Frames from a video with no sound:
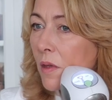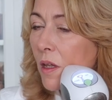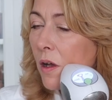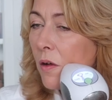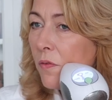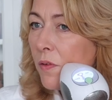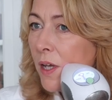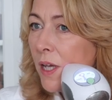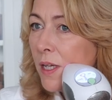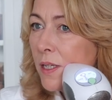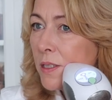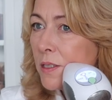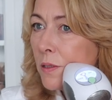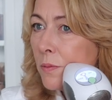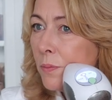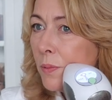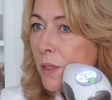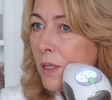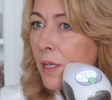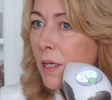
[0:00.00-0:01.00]
I've had to
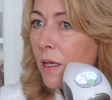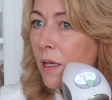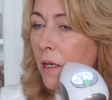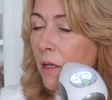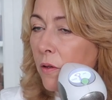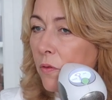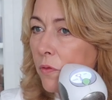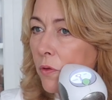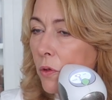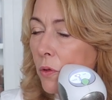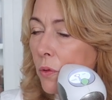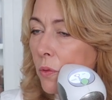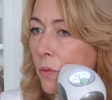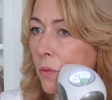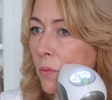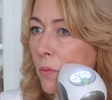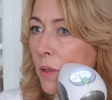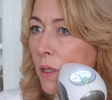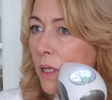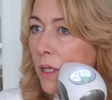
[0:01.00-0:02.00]
be careful
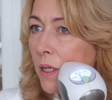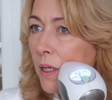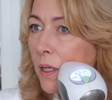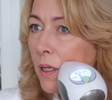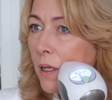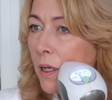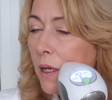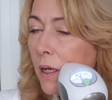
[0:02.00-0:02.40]
where